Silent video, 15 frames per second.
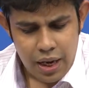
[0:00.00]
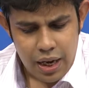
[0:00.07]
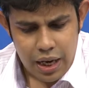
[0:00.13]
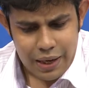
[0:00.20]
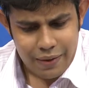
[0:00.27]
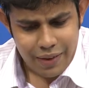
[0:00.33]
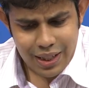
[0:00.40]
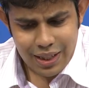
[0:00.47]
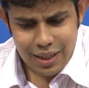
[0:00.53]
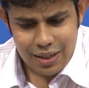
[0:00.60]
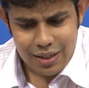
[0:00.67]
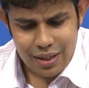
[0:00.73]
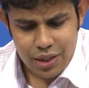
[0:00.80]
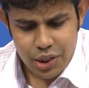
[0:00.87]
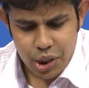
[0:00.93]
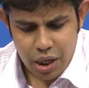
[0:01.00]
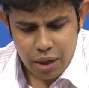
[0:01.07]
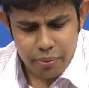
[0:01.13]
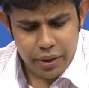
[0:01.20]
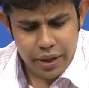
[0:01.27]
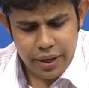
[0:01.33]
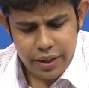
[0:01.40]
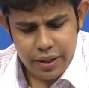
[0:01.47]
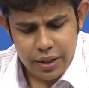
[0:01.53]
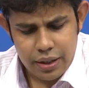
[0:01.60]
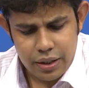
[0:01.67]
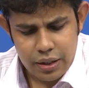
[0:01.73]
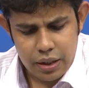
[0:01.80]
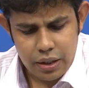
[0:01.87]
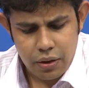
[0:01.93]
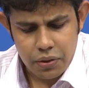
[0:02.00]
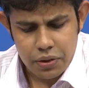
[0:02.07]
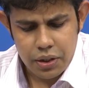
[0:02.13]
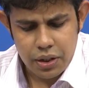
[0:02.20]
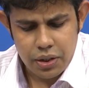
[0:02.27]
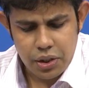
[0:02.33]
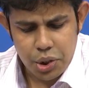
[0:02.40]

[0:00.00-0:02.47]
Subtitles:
and when there is a sharp gradient or there is a